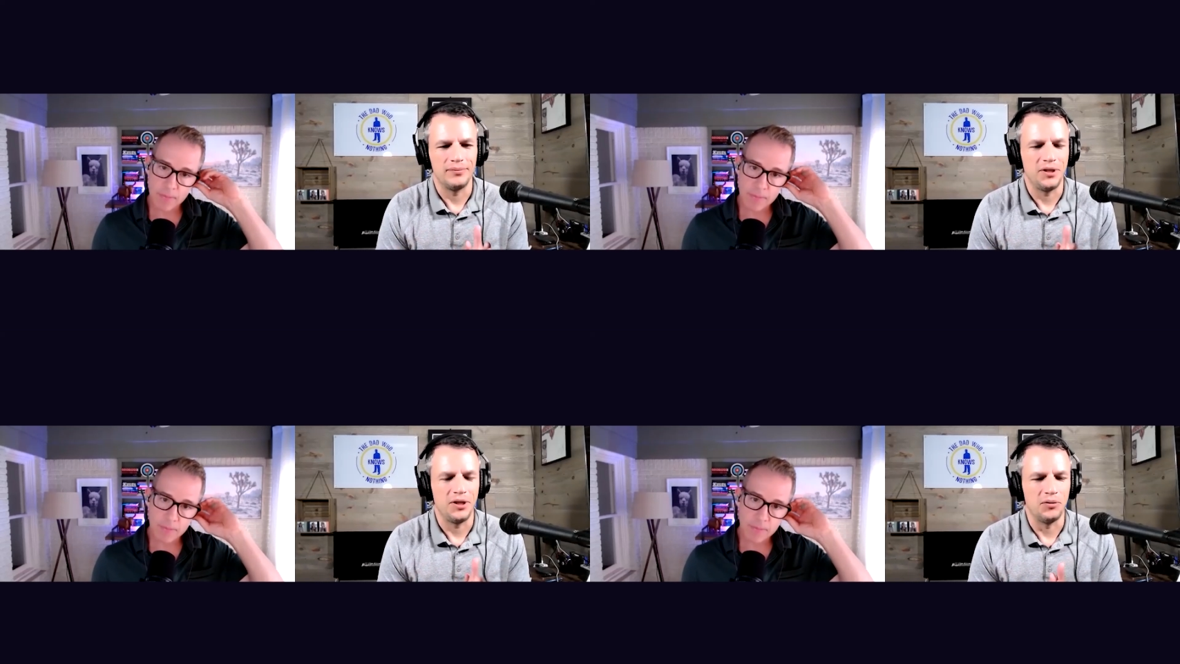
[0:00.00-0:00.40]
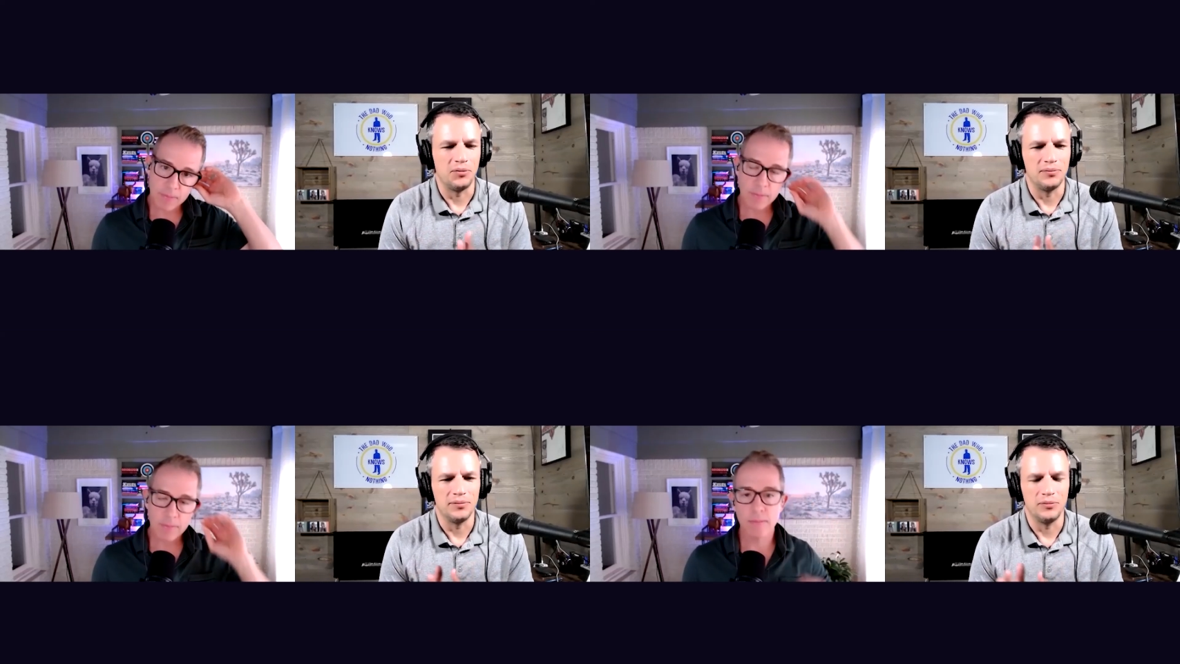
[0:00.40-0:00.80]
Speaker 1: you
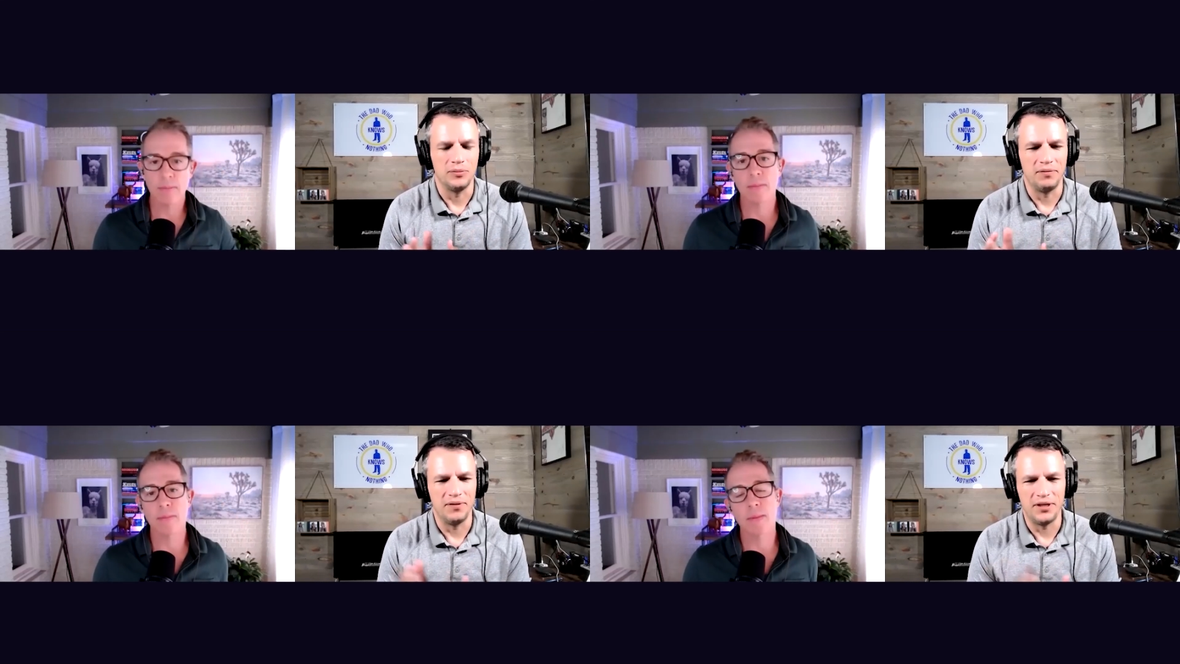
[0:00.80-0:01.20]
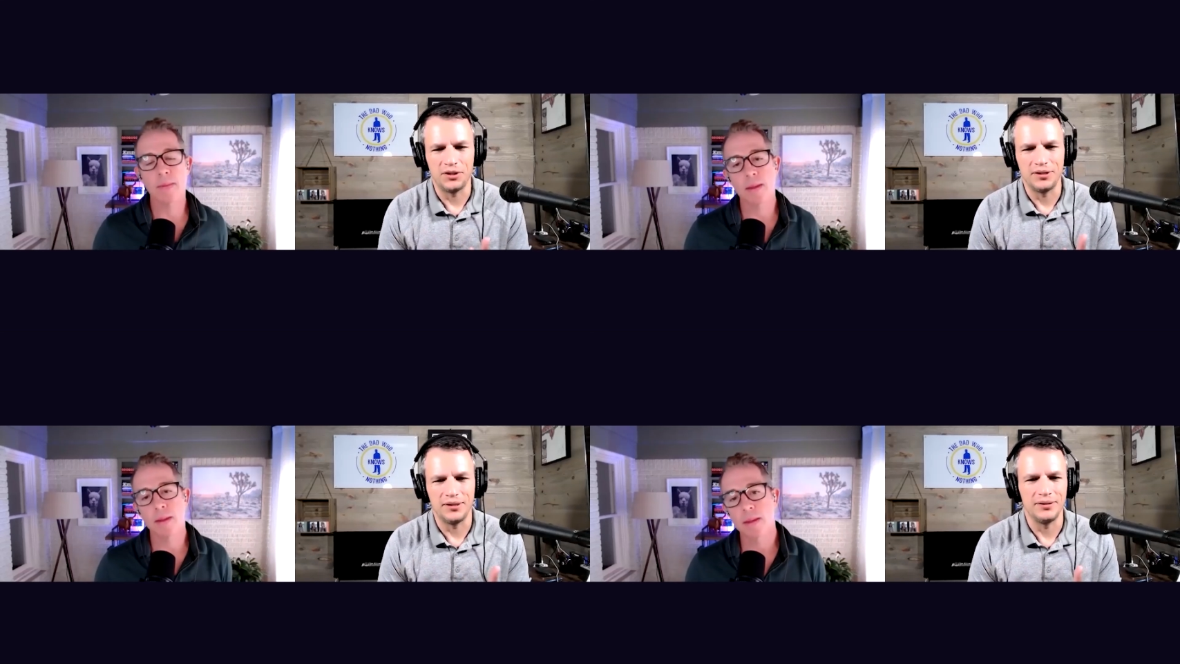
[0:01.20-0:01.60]
know with
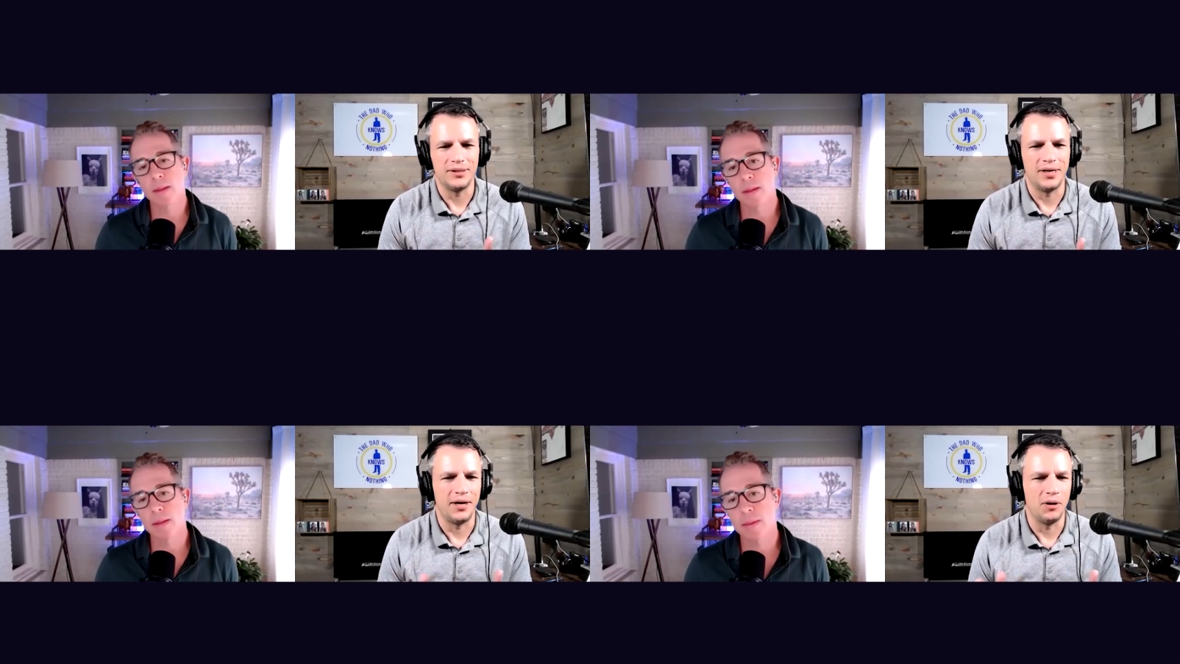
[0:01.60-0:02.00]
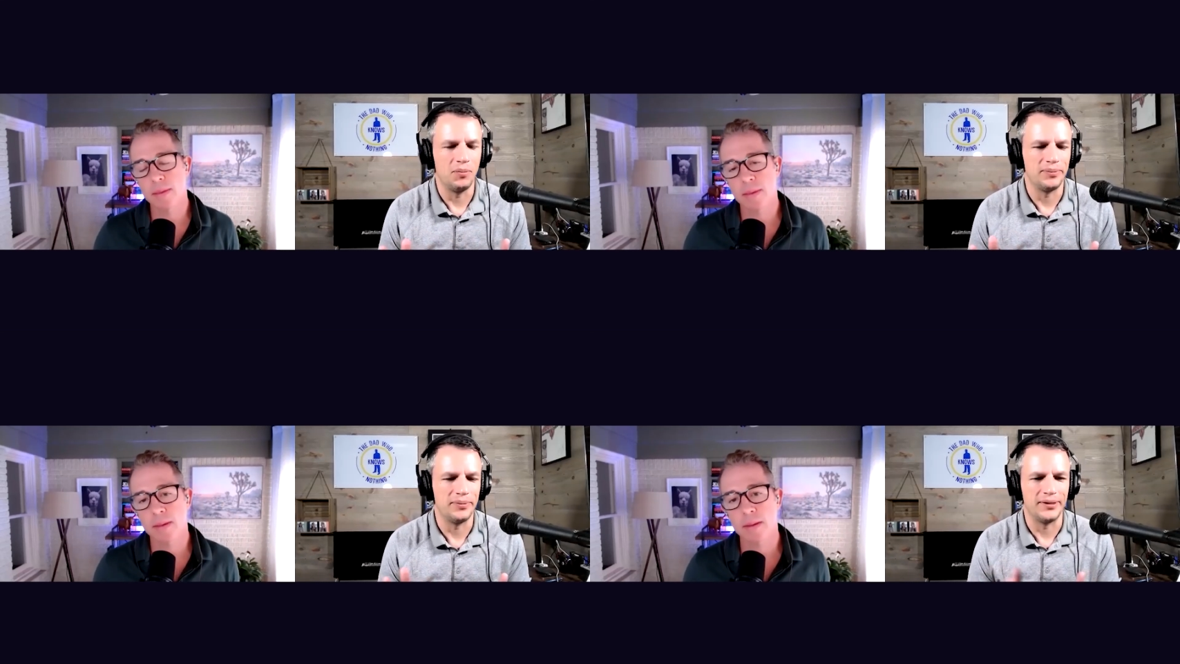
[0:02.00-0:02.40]
vision to
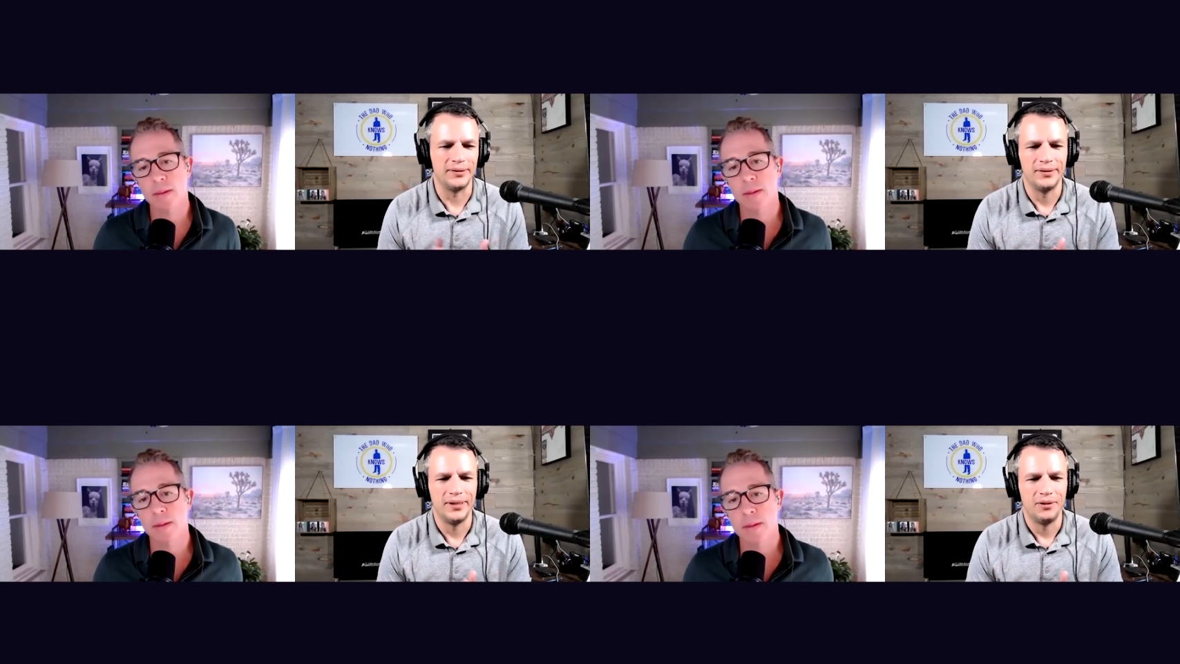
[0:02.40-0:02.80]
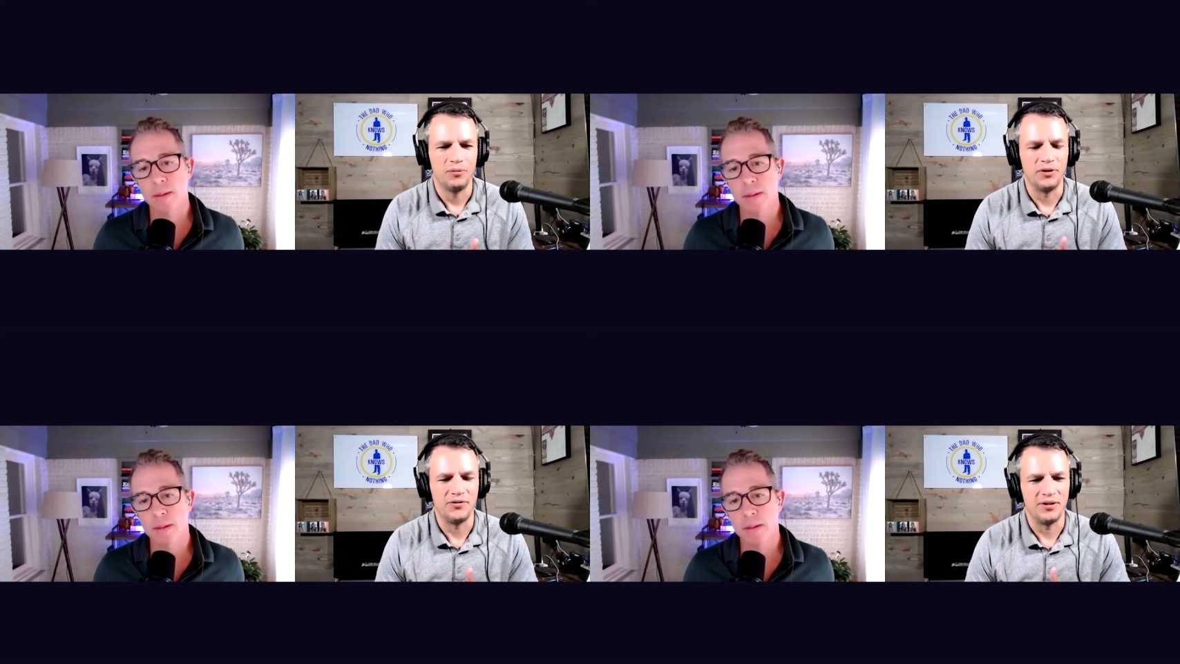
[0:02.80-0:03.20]
help uh,
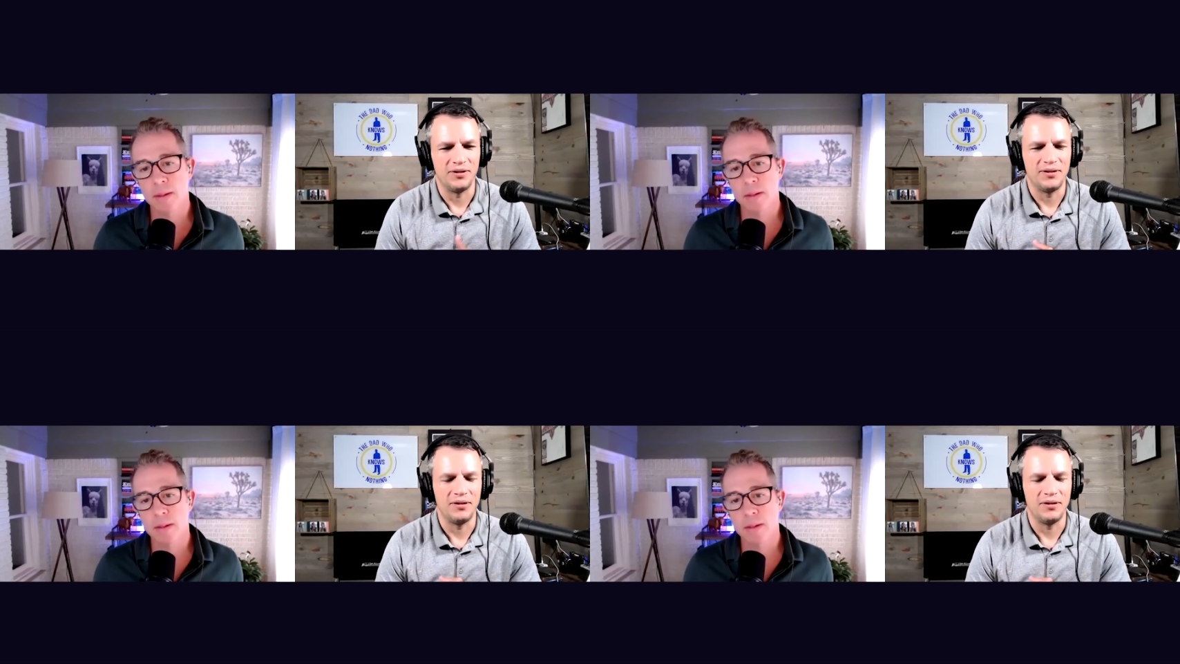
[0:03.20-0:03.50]
what's the